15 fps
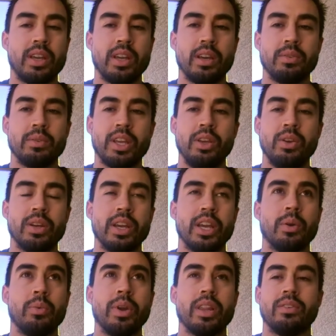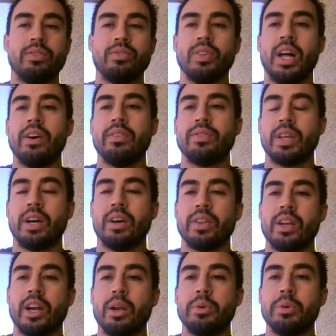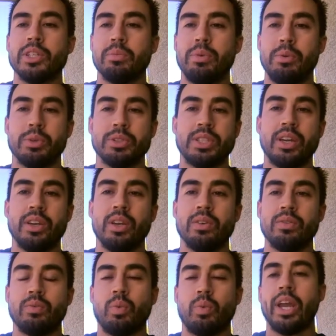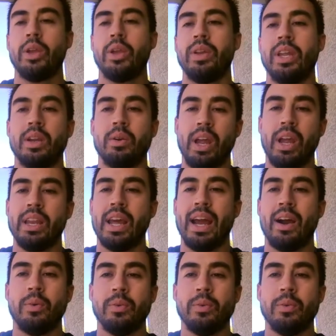can you can get rid of the fluff and all the garbage that people tell you of why you need it right now.